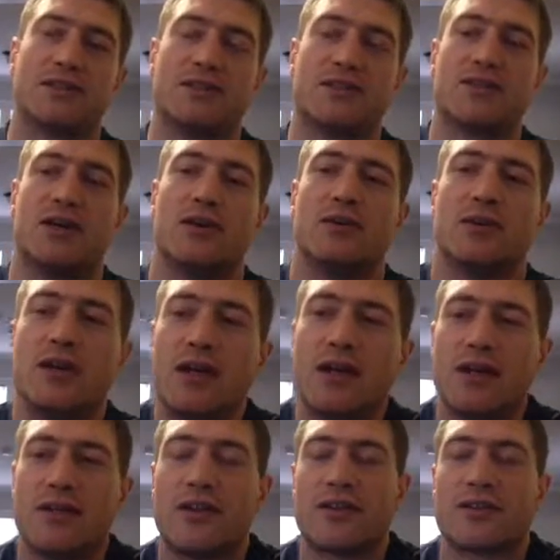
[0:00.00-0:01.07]
And so
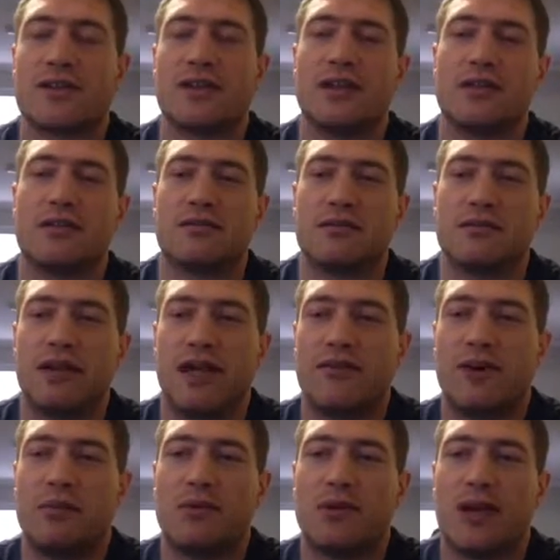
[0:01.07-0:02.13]
there's a lot
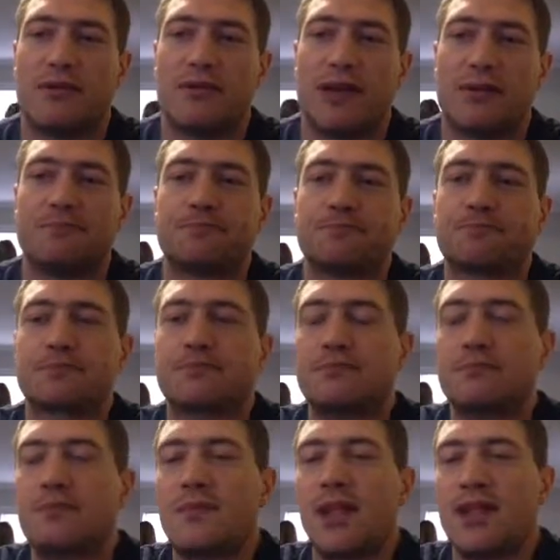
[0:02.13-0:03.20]
of up, a lot of down.
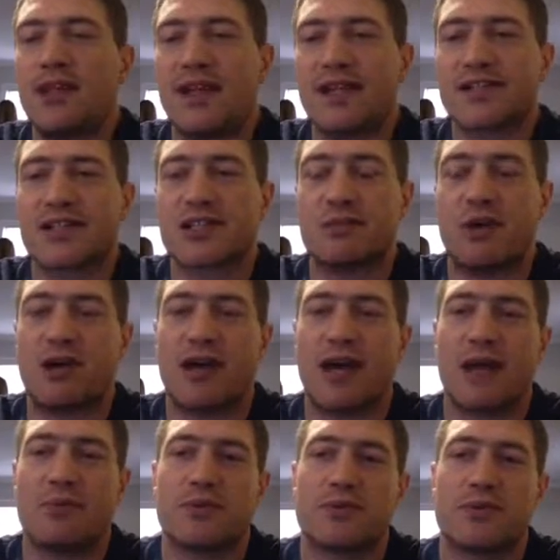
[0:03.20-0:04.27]
The next is small
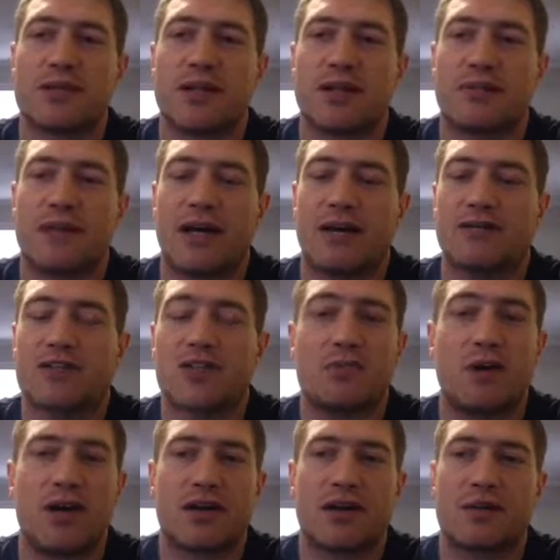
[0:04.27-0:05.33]
cap, which we talked about.
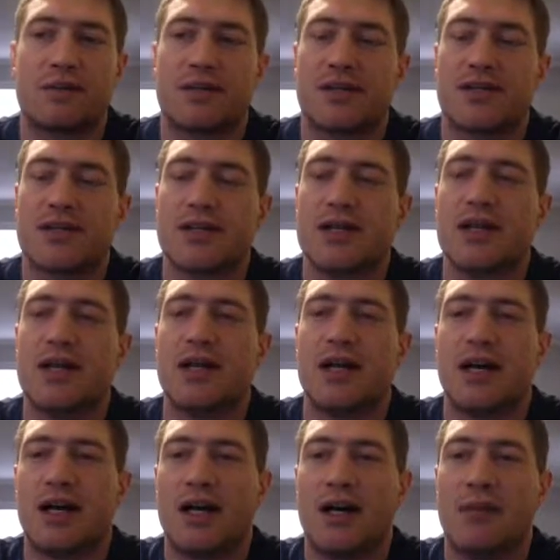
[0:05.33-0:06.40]
Small companies
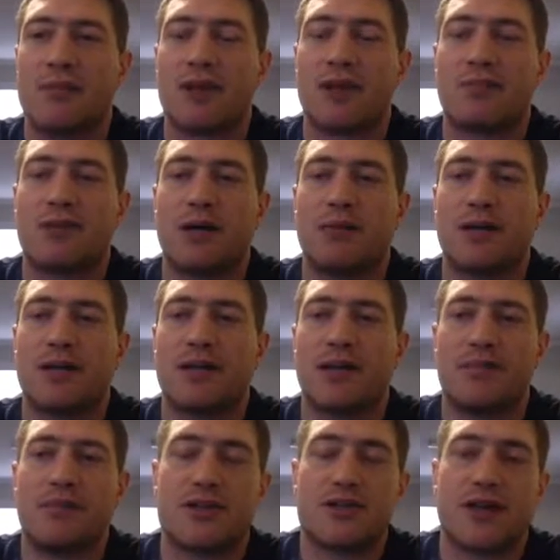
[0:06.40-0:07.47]
that are public that
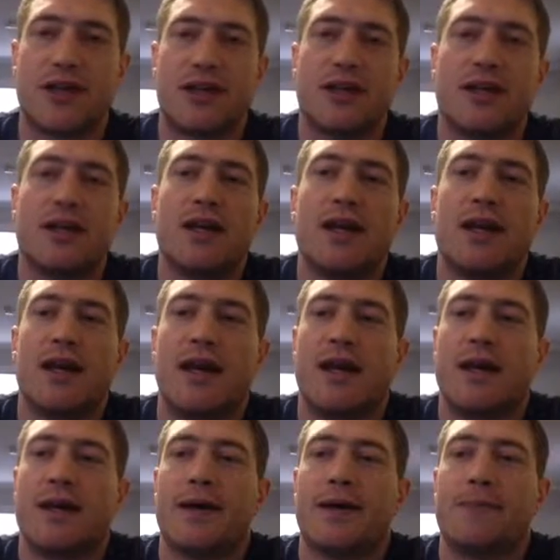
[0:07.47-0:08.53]
can be traded.
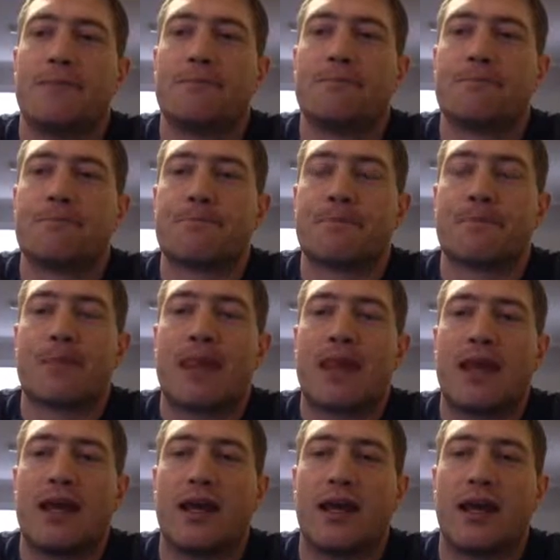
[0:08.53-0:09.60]

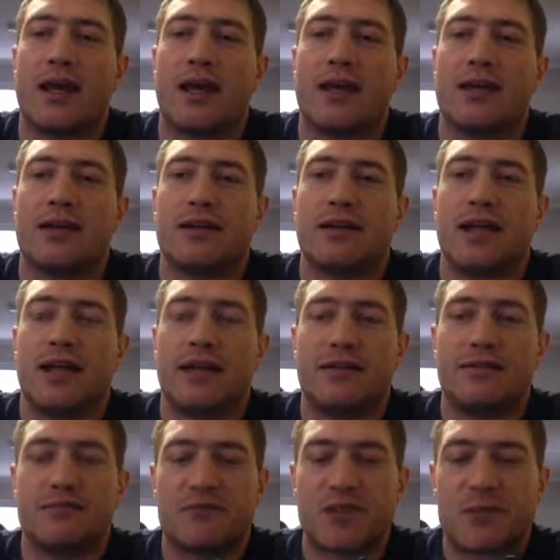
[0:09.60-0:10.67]
And it
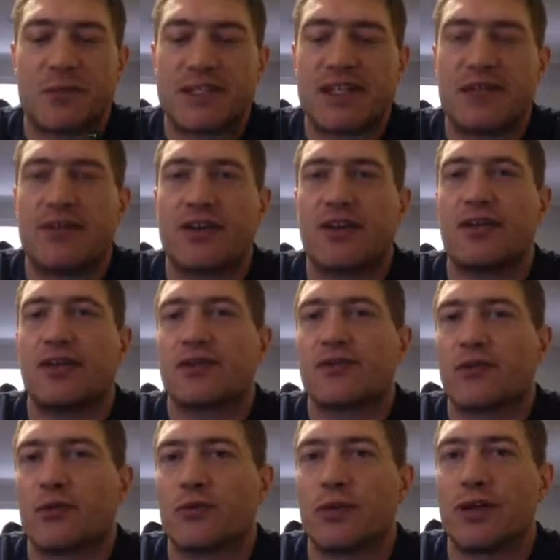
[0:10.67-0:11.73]
specifically looks
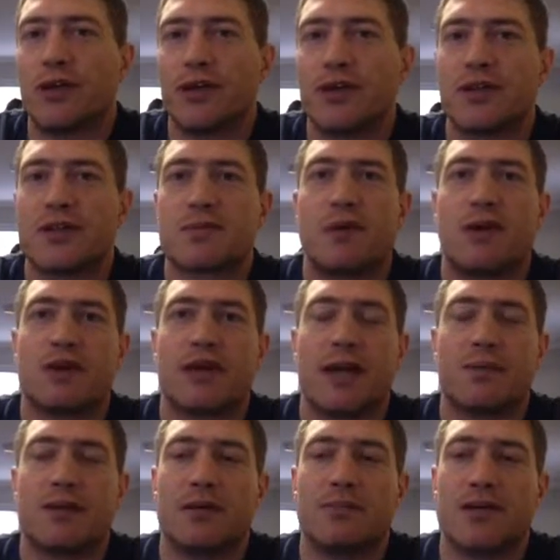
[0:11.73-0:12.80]
for really good small
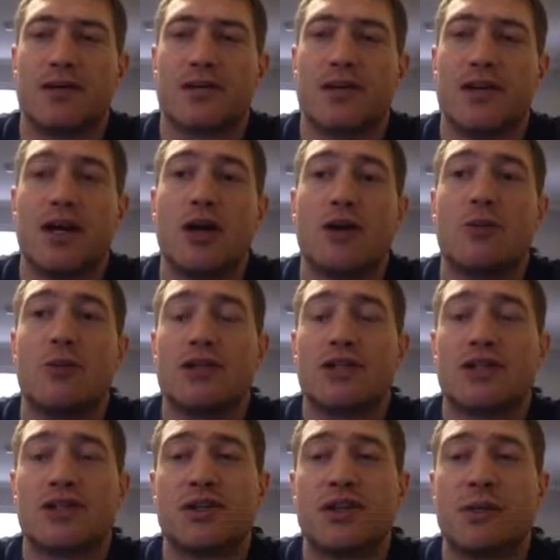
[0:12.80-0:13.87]
cap companies, which
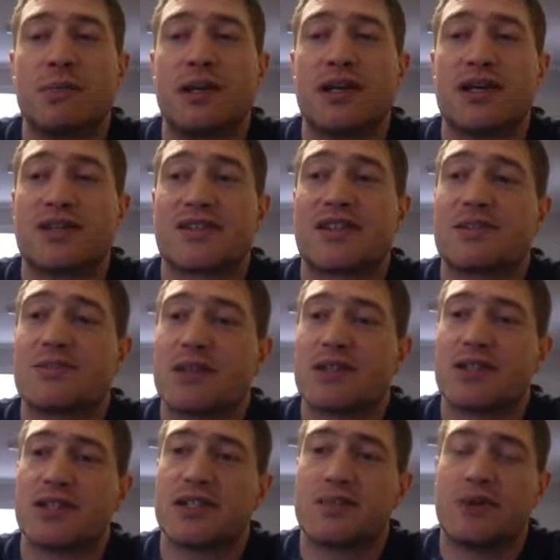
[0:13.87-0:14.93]
is good because,
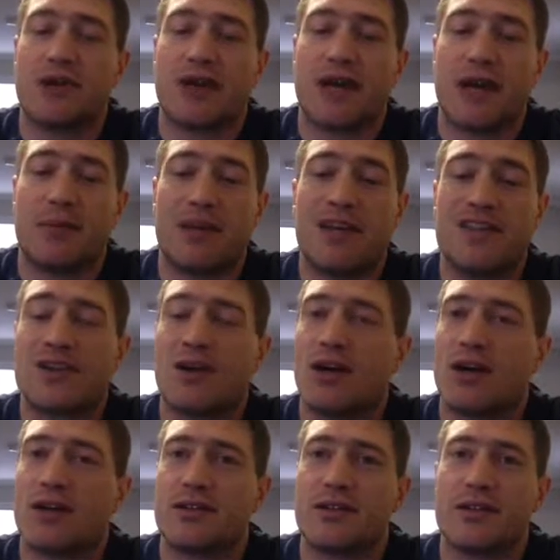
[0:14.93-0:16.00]
especially in small cap, it's
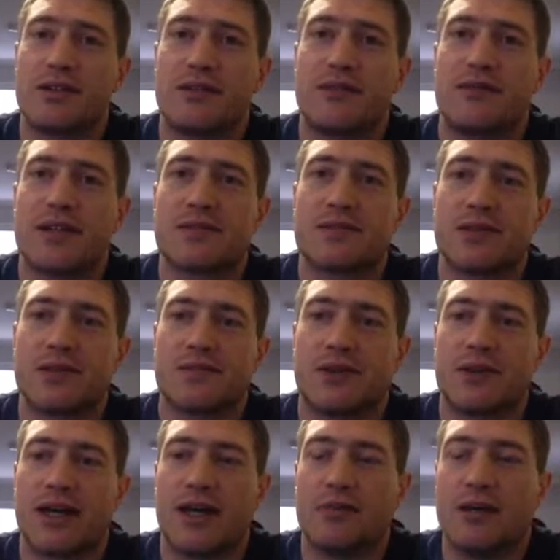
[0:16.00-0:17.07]
hard to do investment in
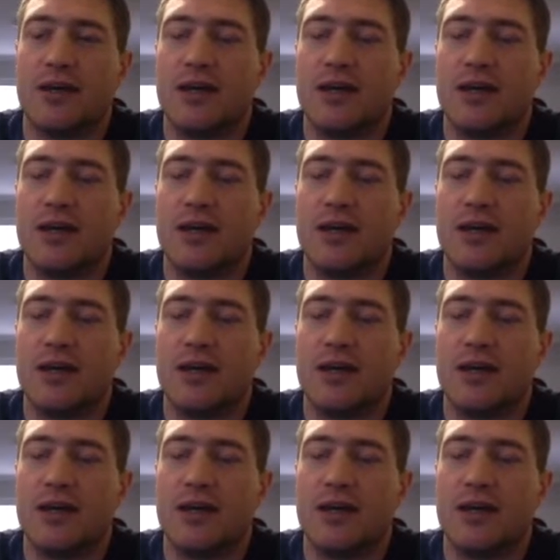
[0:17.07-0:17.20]
small cap.